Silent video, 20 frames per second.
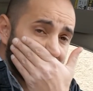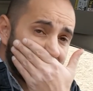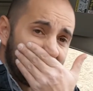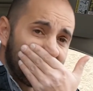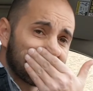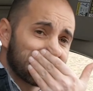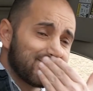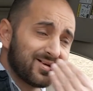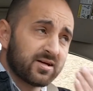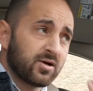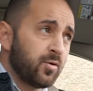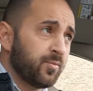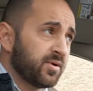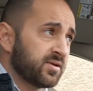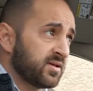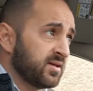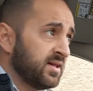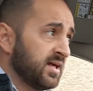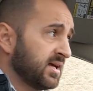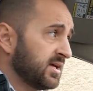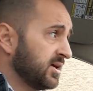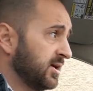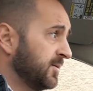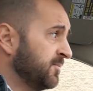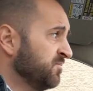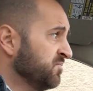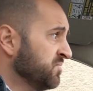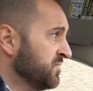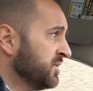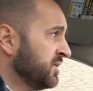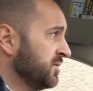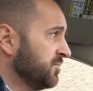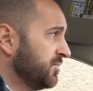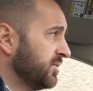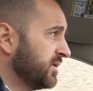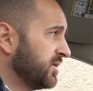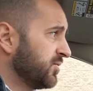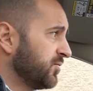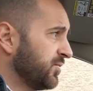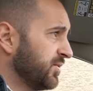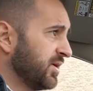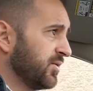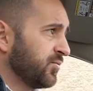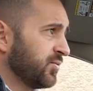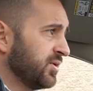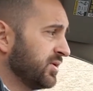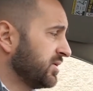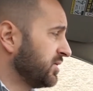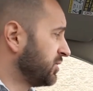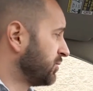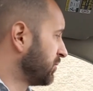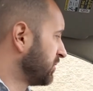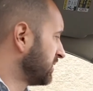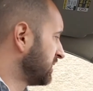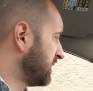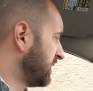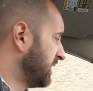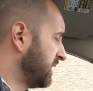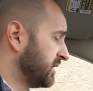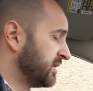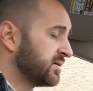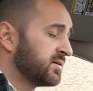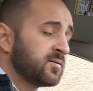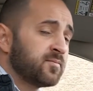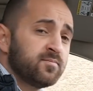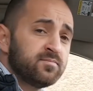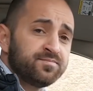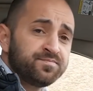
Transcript: Actually, like almost a decade. But you realize